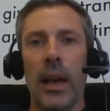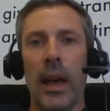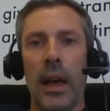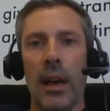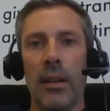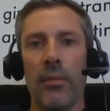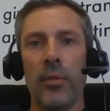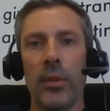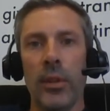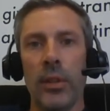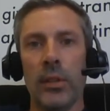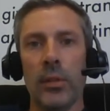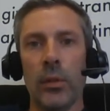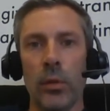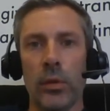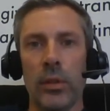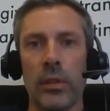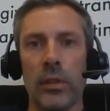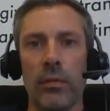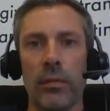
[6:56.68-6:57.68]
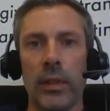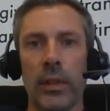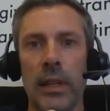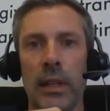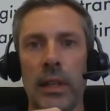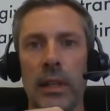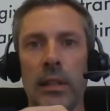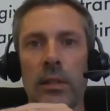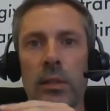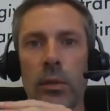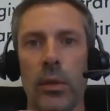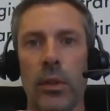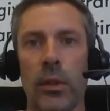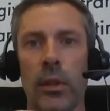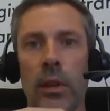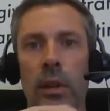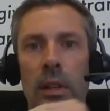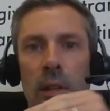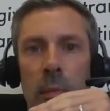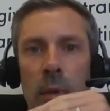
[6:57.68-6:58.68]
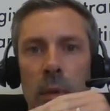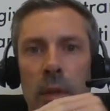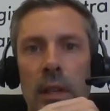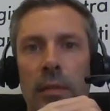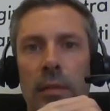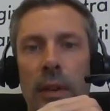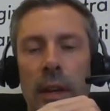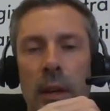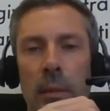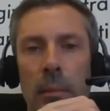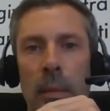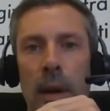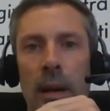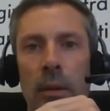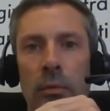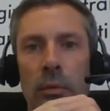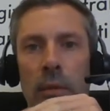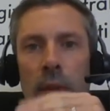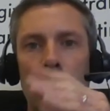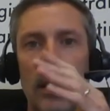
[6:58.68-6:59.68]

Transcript: every source of lead to a specific amount,